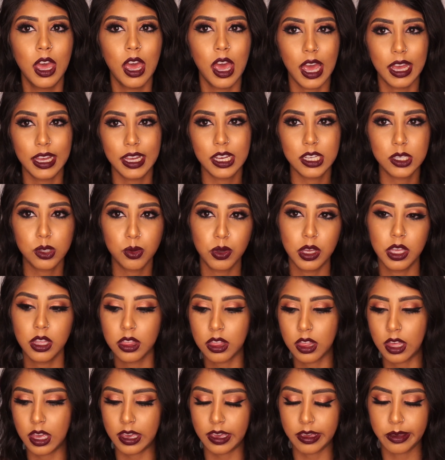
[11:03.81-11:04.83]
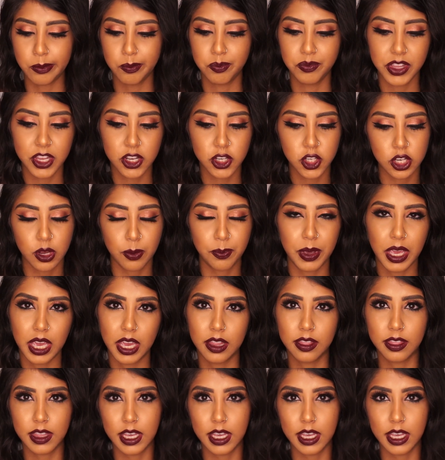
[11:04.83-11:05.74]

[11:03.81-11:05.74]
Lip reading: I guess with like shipping and